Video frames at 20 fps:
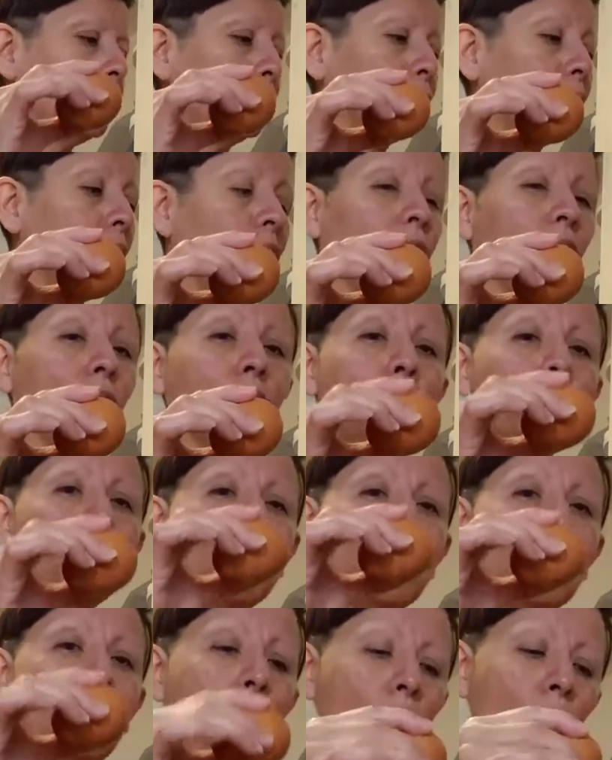potato
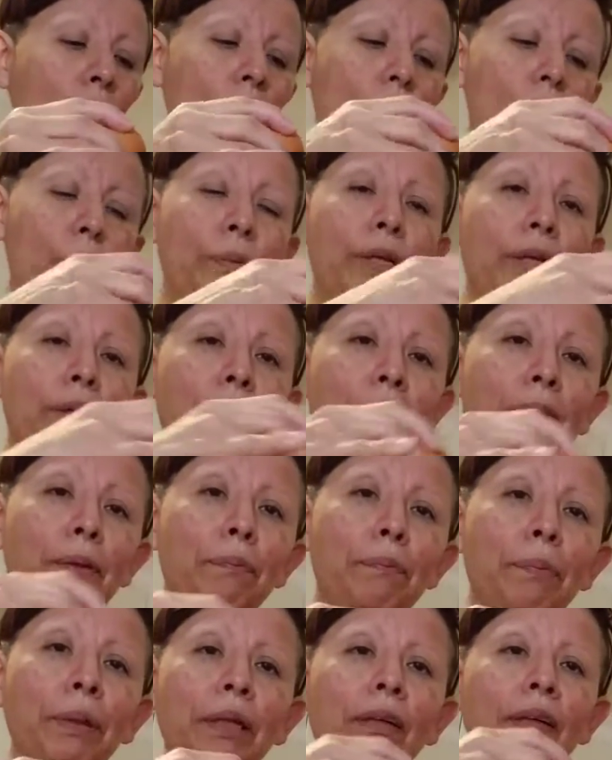when all of them
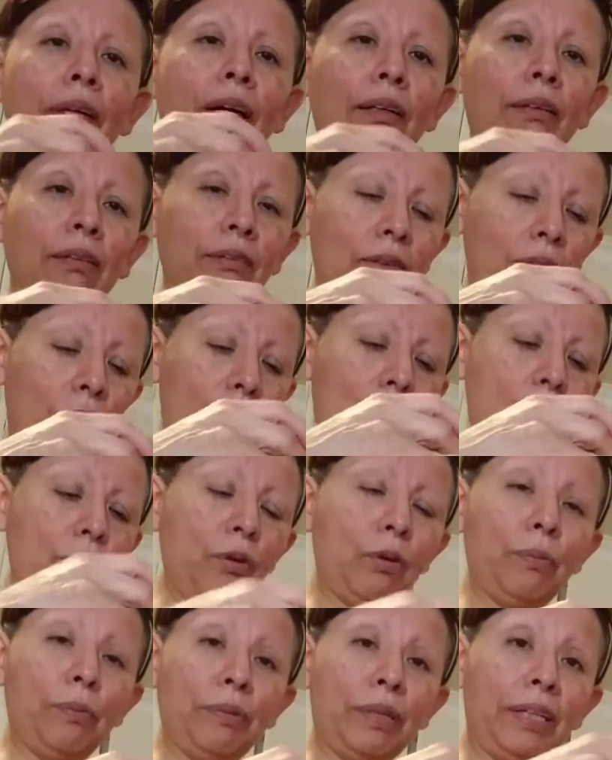are peeled and
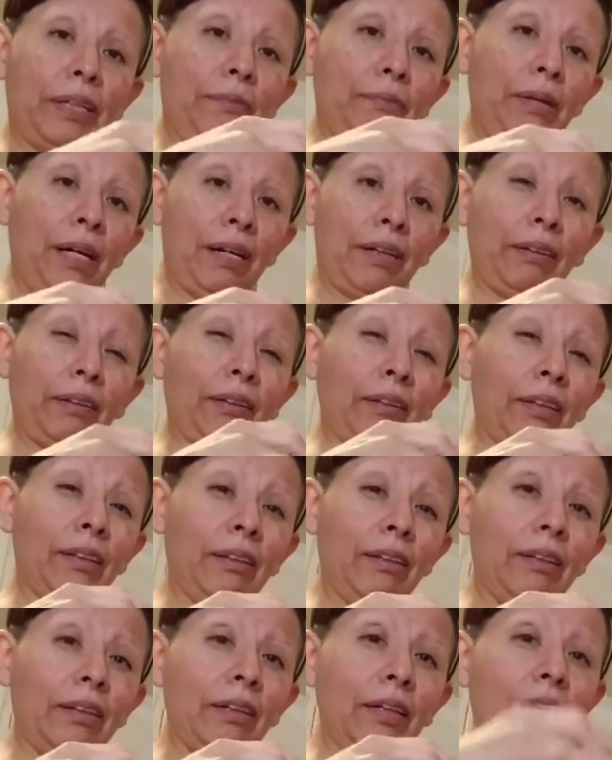all of them are
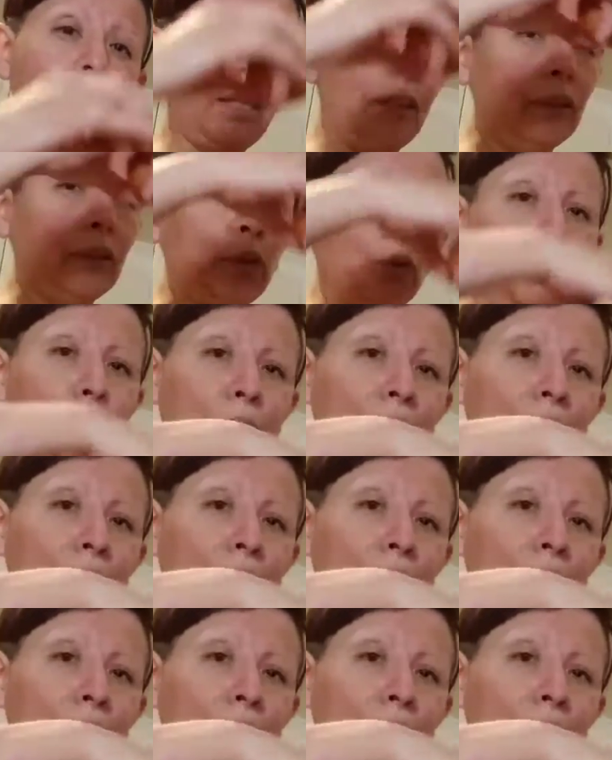here, to